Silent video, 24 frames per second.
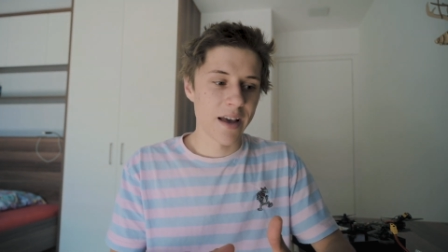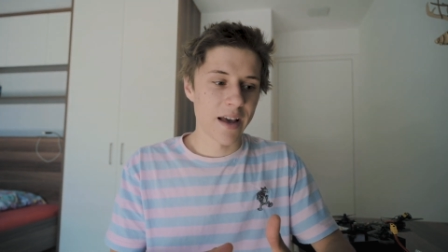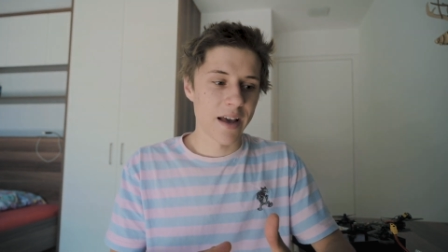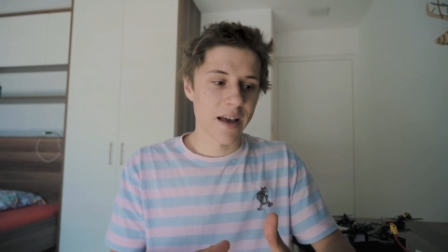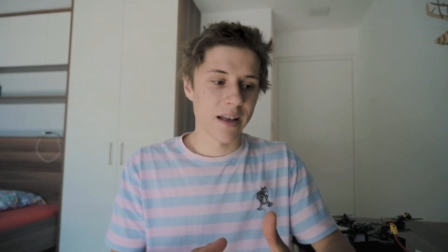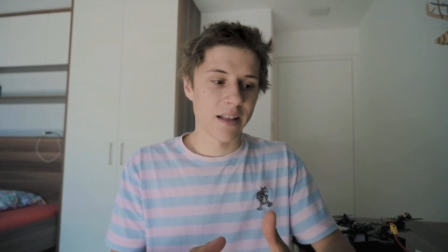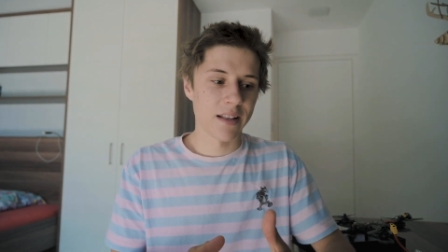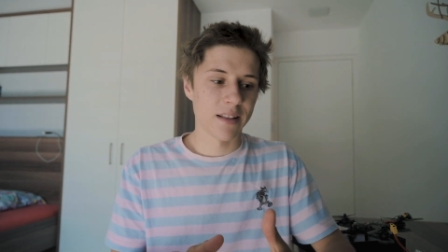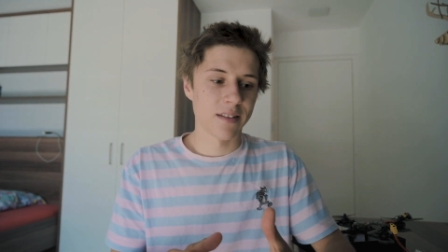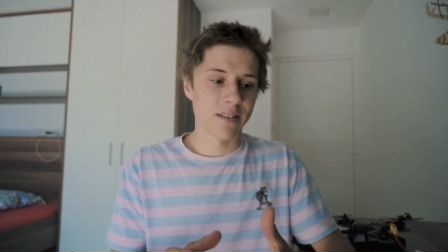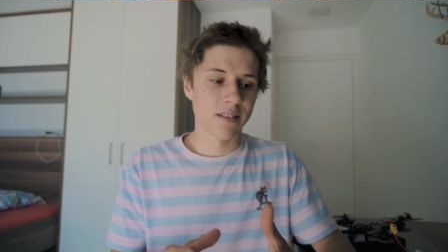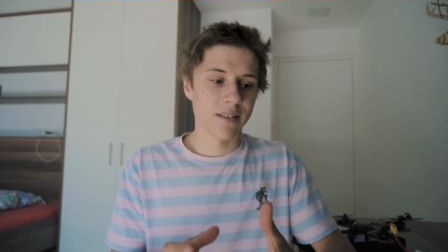
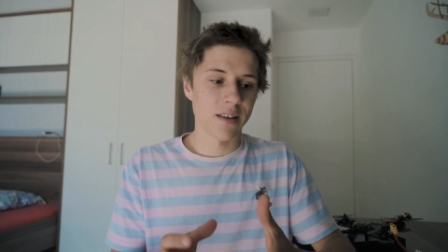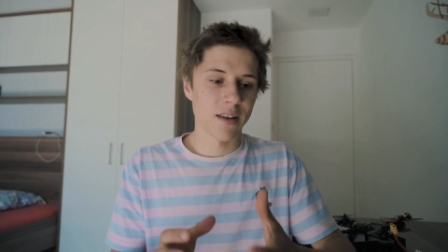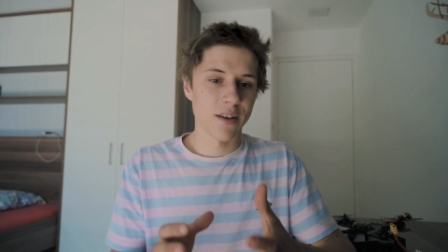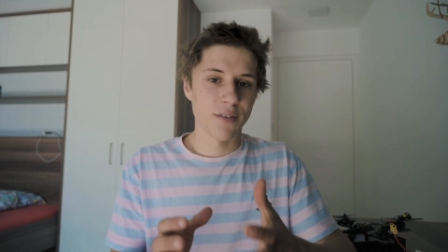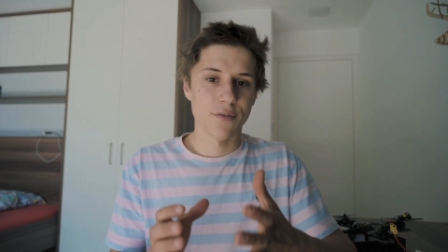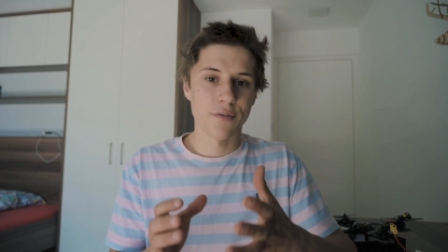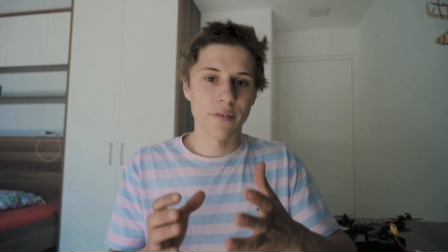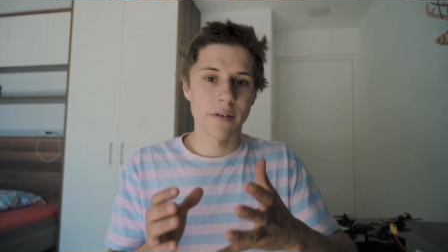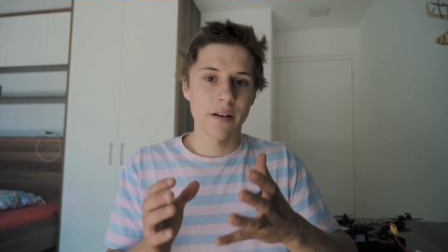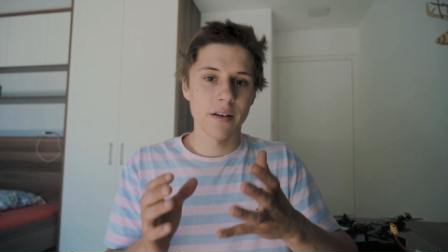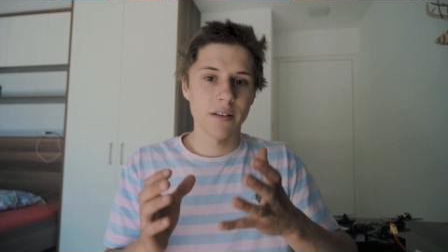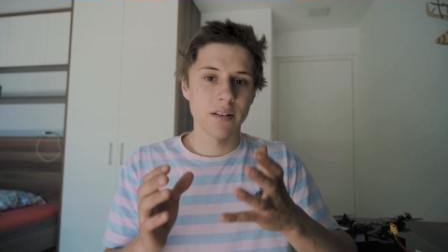And
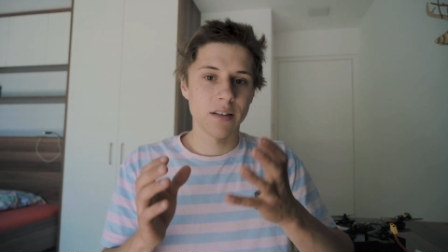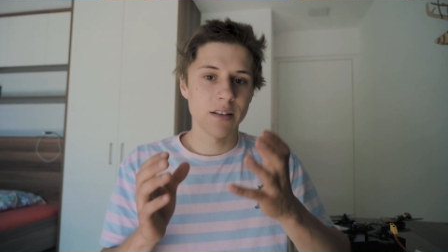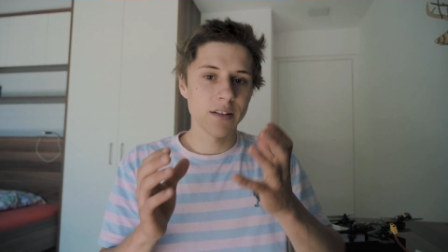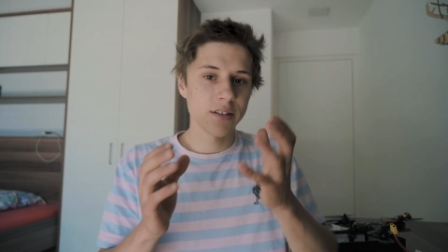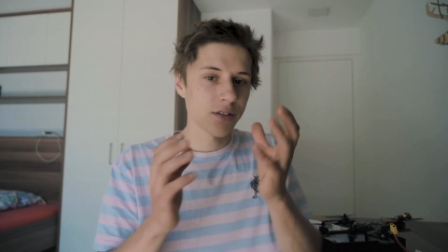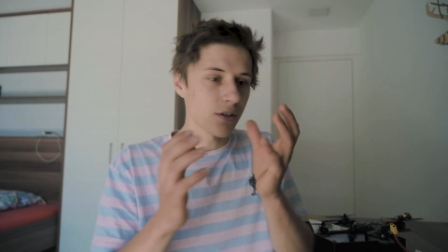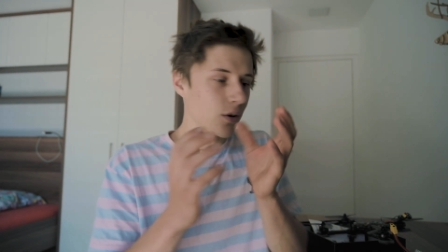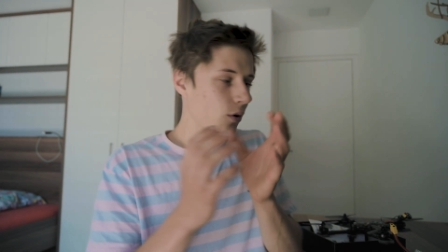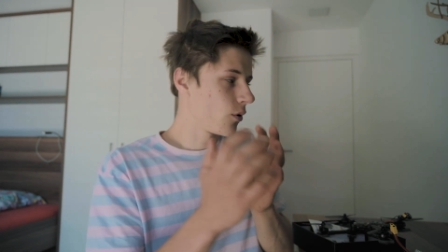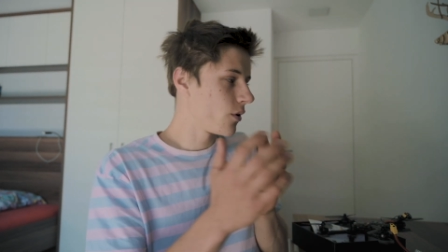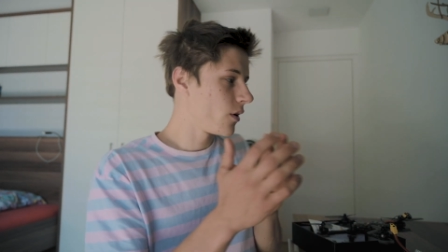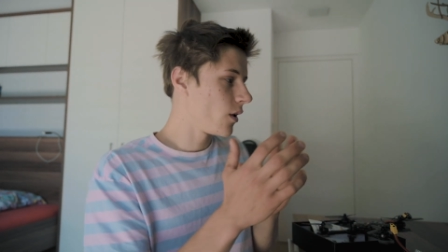if
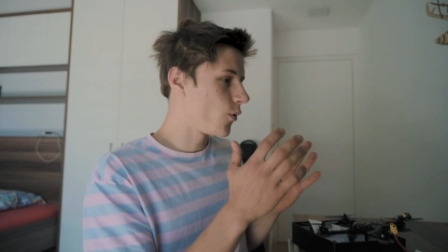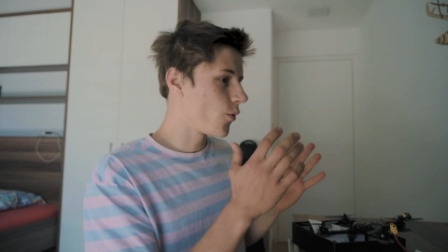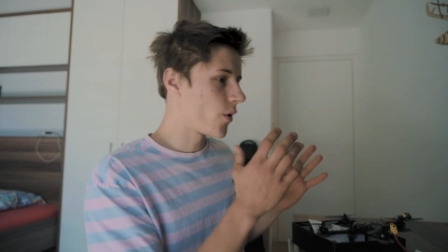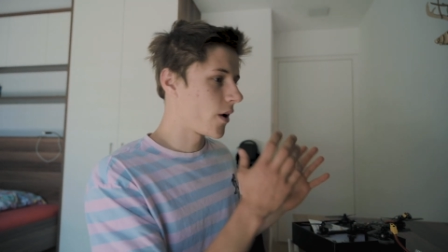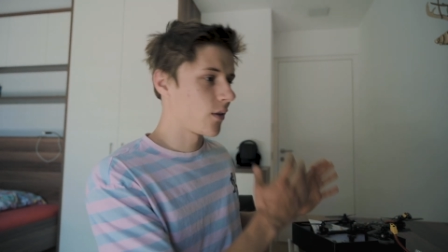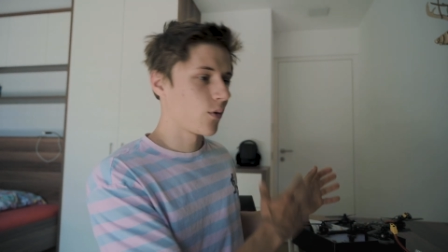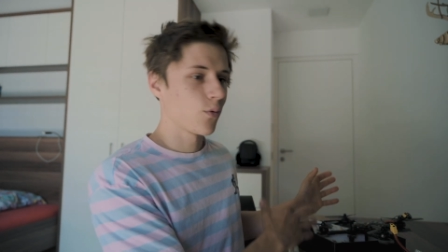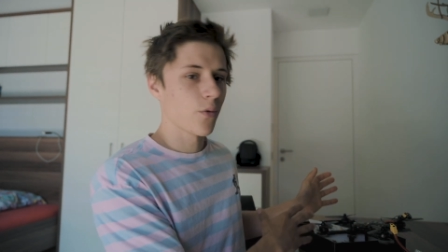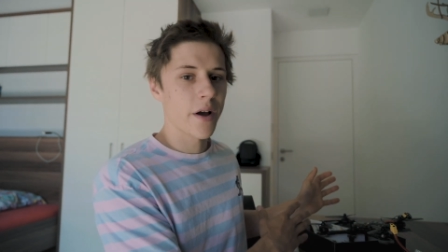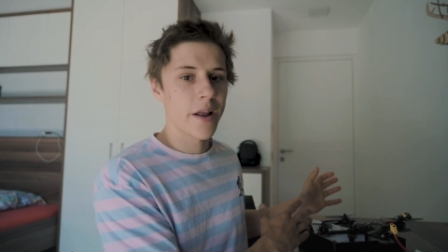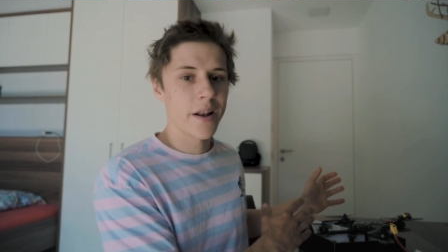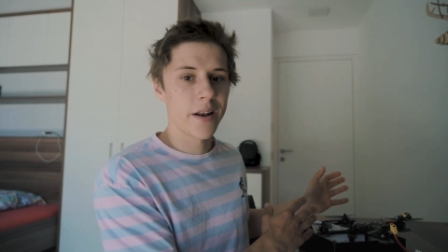this only
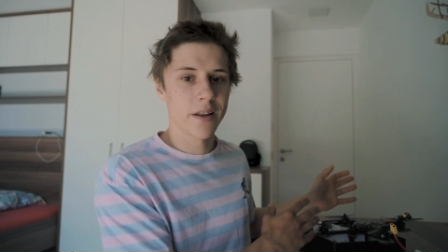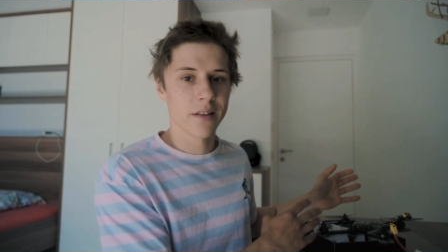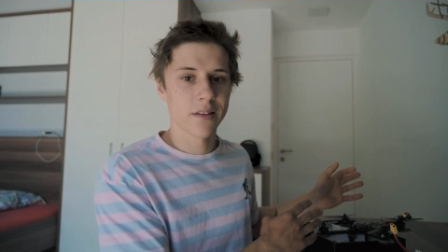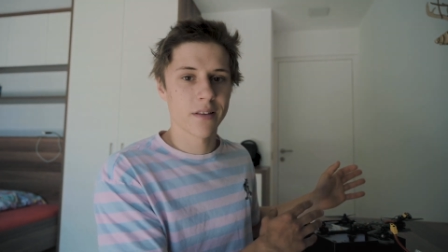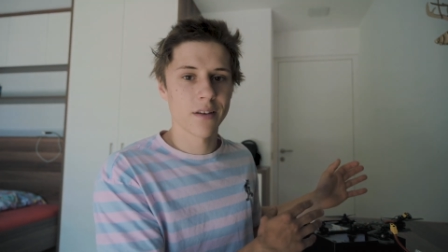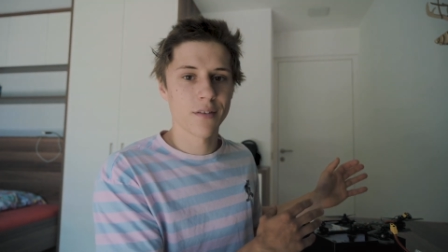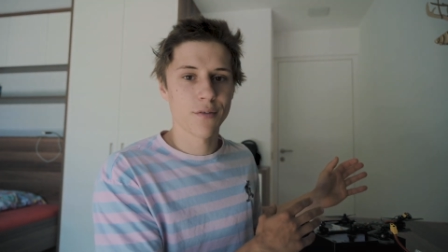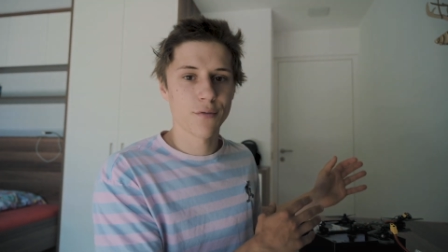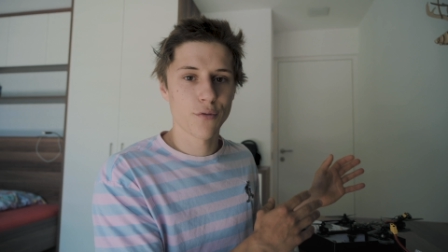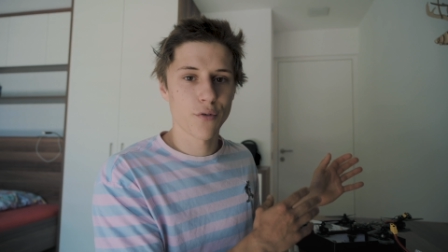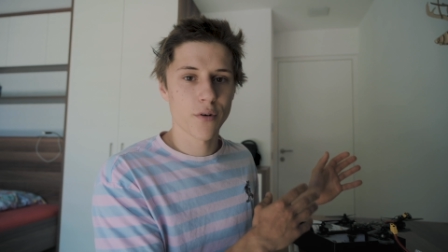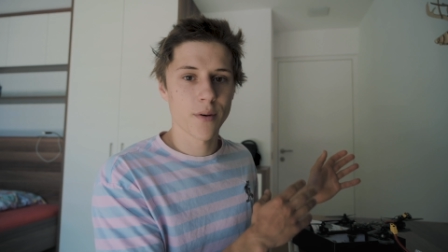went well and
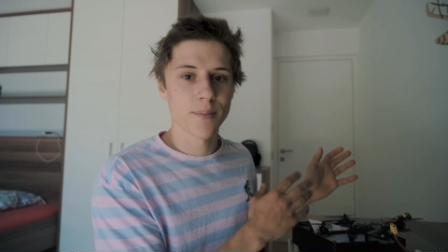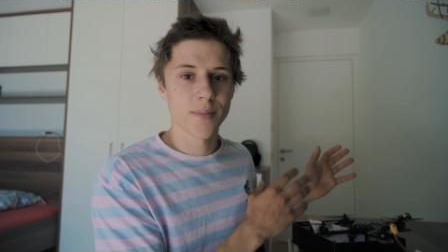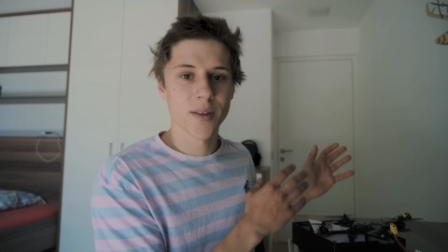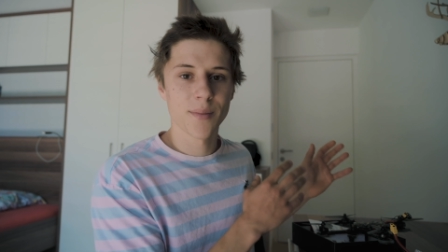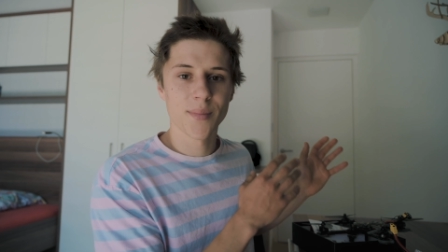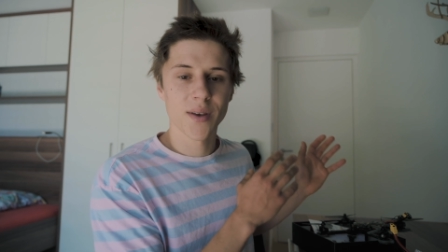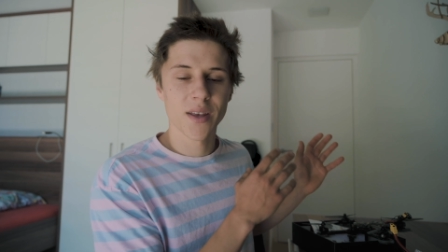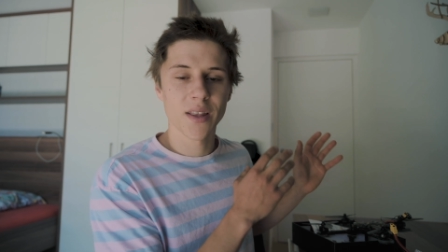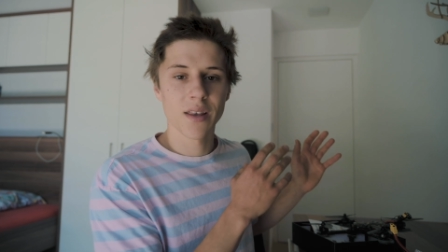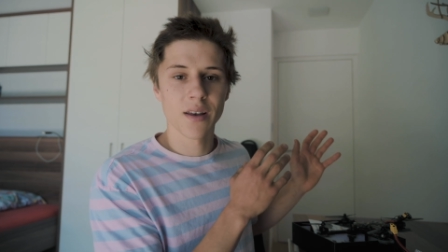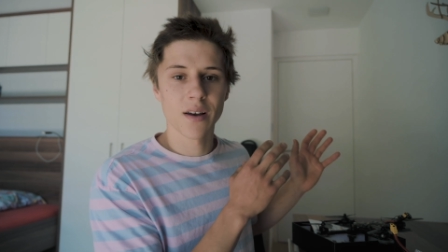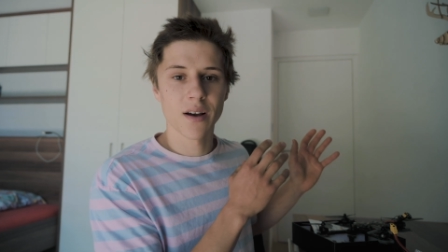if from the
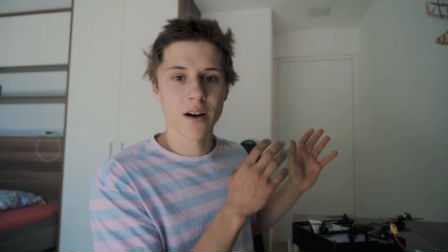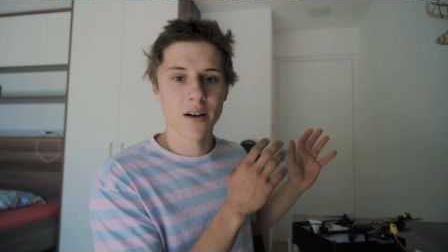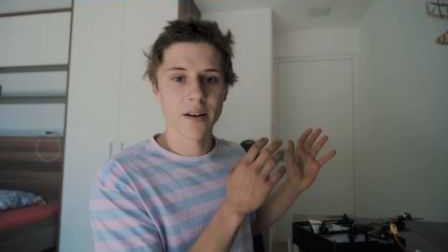beginning